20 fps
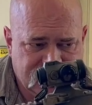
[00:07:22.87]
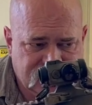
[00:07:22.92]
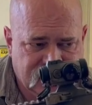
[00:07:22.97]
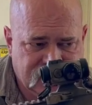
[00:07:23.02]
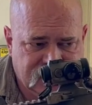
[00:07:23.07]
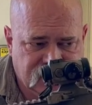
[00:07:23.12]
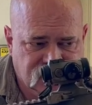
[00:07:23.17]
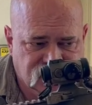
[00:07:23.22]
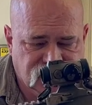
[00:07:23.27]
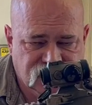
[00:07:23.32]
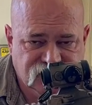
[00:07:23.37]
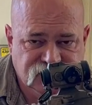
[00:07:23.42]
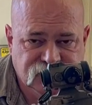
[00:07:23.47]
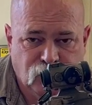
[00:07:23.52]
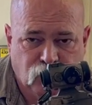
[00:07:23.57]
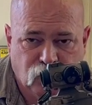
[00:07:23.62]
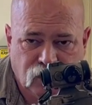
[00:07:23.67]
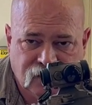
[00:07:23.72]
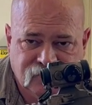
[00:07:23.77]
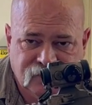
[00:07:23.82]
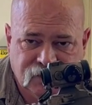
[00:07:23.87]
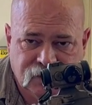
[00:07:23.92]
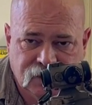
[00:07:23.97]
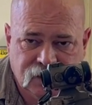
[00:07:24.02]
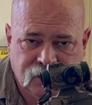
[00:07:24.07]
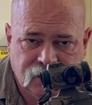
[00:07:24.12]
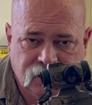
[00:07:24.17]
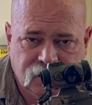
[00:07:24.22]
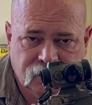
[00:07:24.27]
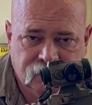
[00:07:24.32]
and I could use more of a,
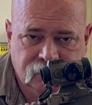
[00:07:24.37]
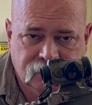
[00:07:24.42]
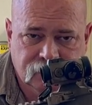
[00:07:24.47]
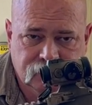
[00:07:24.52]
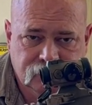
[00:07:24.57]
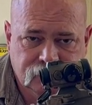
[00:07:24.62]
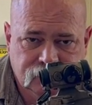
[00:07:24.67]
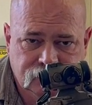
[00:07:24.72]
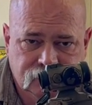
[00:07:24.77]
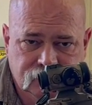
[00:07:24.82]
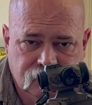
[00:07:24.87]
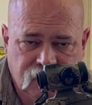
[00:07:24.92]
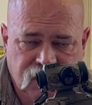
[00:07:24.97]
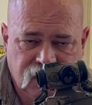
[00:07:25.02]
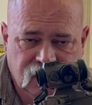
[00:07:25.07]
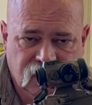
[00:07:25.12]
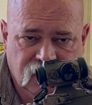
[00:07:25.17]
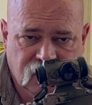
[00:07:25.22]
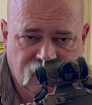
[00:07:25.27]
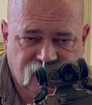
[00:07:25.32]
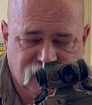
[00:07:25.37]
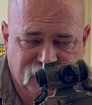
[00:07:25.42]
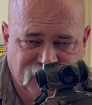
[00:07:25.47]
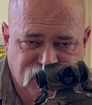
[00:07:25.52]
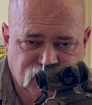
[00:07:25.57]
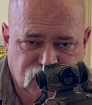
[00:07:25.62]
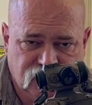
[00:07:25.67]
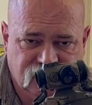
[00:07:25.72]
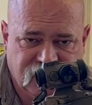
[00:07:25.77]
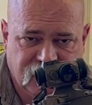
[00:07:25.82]
for my
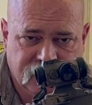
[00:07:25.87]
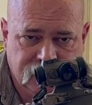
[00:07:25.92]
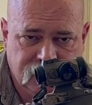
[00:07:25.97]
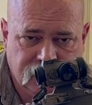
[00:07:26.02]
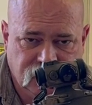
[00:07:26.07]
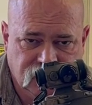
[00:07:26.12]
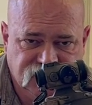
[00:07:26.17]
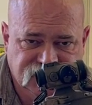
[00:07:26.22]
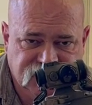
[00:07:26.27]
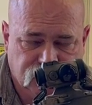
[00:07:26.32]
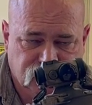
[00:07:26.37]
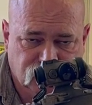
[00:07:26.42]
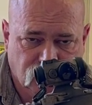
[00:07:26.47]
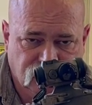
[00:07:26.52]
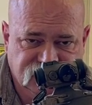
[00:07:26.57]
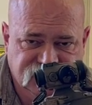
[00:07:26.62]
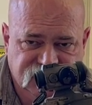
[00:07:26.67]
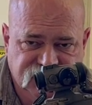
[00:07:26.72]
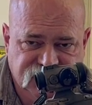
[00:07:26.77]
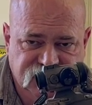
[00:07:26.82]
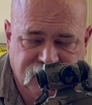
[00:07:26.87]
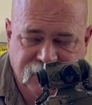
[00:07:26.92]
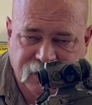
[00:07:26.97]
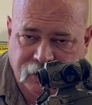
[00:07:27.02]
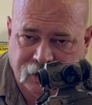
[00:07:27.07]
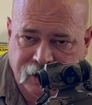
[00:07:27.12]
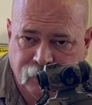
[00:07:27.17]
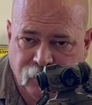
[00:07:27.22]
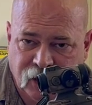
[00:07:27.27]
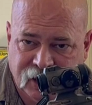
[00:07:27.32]
Surefire here, use the Pro system and
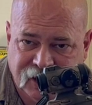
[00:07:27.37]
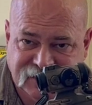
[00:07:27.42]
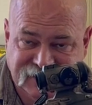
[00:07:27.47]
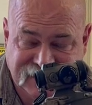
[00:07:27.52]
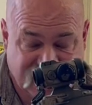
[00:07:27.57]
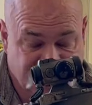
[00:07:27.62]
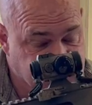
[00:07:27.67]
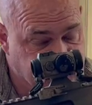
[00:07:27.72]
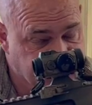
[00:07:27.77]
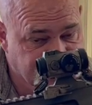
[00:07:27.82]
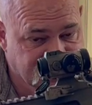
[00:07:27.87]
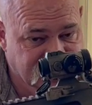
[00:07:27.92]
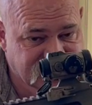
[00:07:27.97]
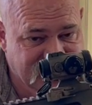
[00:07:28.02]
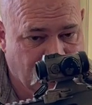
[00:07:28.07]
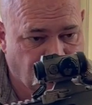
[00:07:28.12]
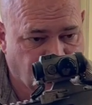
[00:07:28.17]
their M-lock attachment, and